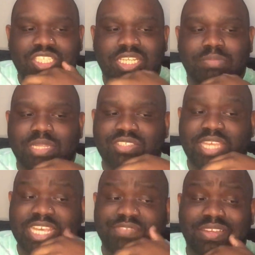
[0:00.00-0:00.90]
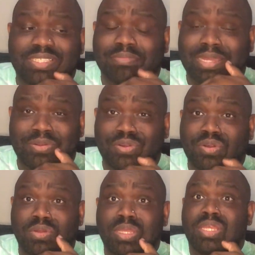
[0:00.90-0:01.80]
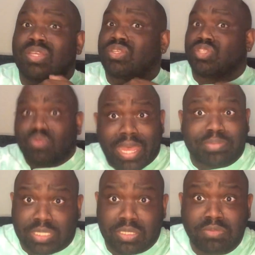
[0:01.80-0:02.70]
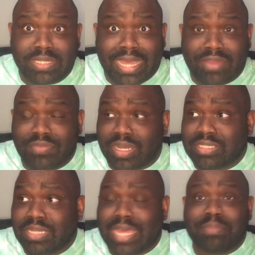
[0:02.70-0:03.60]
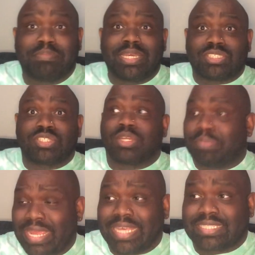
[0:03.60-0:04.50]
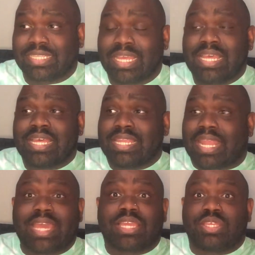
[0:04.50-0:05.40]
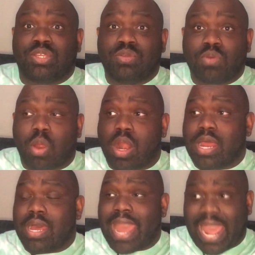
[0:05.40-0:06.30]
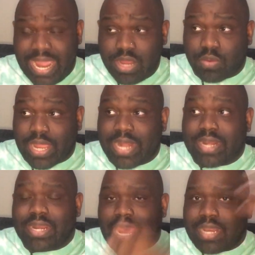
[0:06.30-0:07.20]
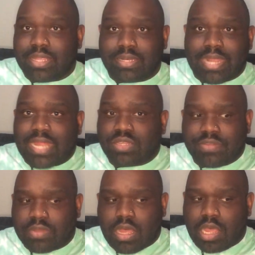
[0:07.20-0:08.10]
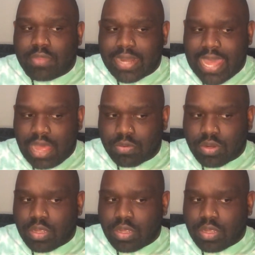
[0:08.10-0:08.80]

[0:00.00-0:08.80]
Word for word: She doesn't believe she has feelings. I'm like, girl, you absolutely got feelings. Like, bitch, you're pissed. Like, you are angry. And, and the doctor even called that out.